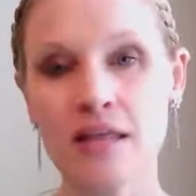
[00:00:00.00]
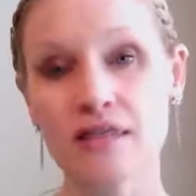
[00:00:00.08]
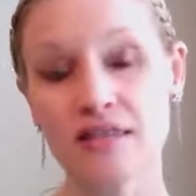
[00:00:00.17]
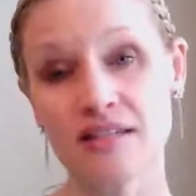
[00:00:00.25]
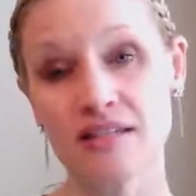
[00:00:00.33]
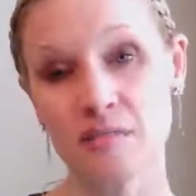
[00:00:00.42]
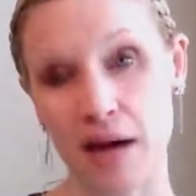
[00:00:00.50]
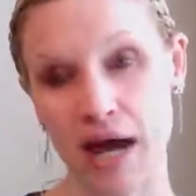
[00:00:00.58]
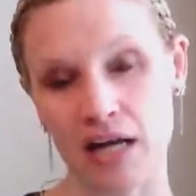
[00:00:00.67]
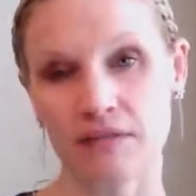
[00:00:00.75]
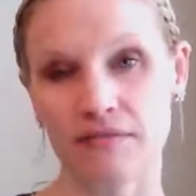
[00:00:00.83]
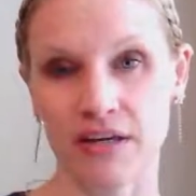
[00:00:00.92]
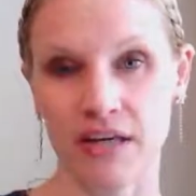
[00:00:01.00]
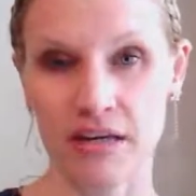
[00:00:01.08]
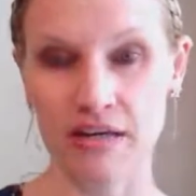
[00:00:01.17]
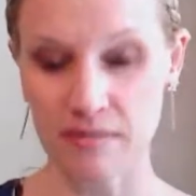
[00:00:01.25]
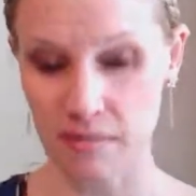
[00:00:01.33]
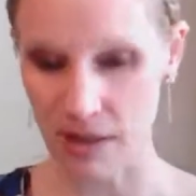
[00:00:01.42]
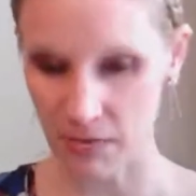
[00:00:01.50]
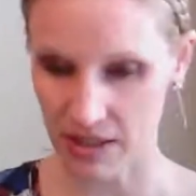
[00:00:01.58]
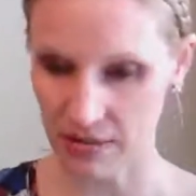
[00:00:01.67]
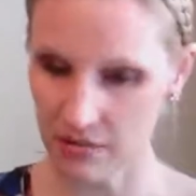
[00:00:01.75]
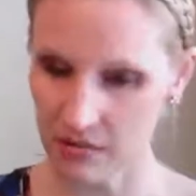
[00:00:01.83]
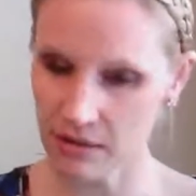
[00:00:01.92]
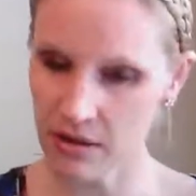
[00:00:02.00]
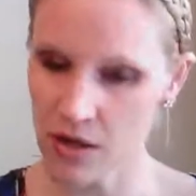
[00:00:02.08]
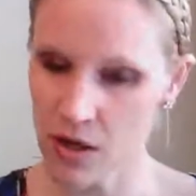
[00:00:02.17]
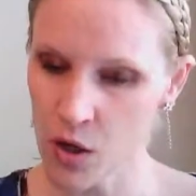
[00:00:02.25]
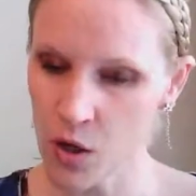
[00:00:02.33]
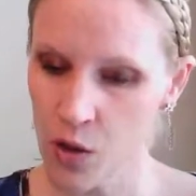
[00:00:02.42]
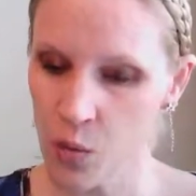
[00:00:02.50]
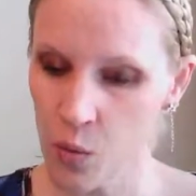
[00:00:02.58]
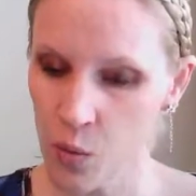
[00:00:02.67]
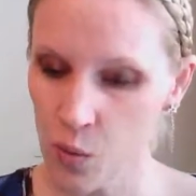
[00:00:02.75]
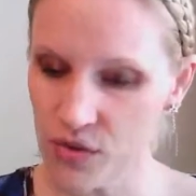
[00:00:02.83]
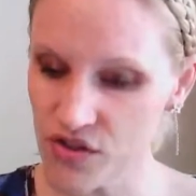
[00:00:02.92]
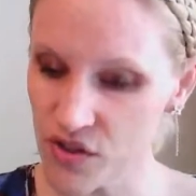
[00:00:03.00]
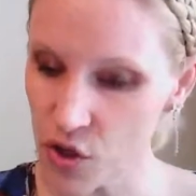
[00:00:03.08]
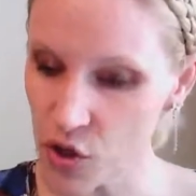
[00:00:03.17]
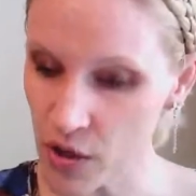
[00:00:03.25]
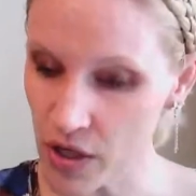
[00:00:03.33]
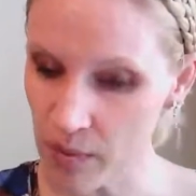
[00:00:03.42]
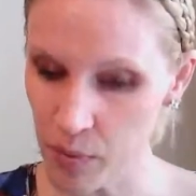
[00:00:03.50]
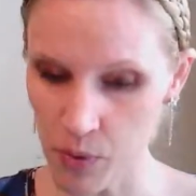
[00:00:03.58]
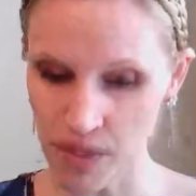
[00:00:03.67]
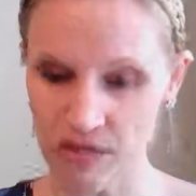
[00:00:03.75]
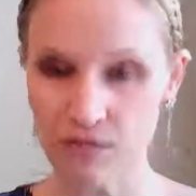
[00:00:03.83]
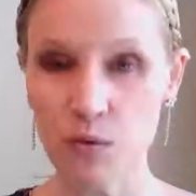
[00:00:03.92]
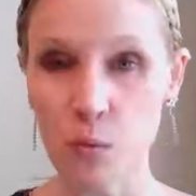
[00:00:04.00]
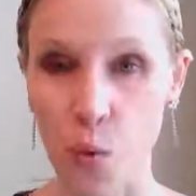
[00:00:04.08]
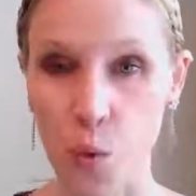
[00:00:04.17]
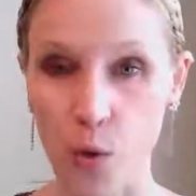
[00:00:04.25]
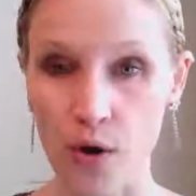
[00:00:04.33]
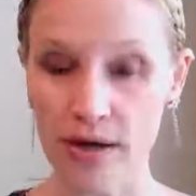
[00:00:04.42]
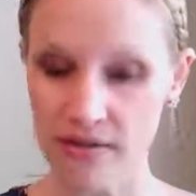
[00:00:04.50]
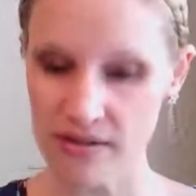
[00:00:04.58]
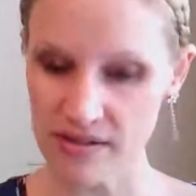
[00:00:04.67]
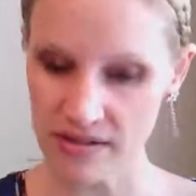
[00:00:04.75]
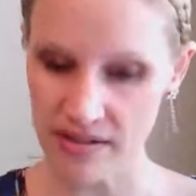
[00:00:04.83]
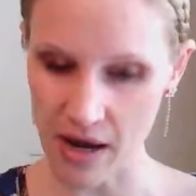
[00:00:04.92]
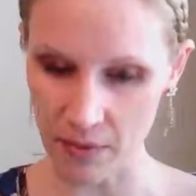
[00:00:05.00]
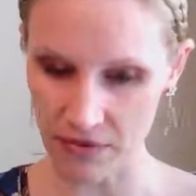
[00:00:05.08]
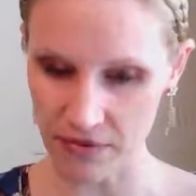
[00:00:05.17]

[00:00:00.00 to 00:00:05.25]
This battle of Kings Mountain was the turning point of the war in the South.